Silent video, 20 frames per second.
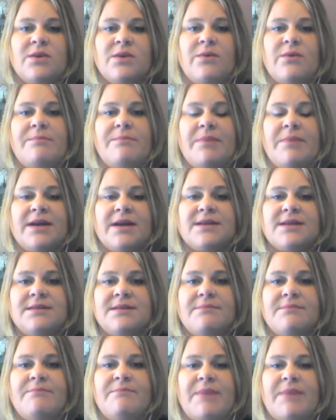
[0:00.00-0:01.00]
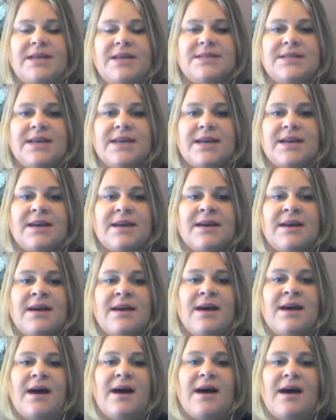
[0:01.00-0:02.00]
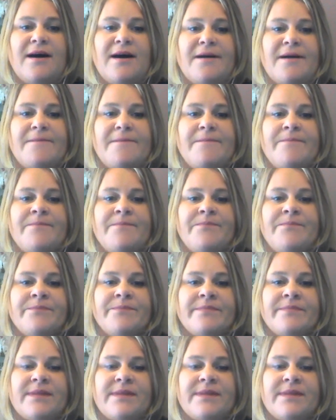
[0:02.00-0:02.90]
We picked some basic foods,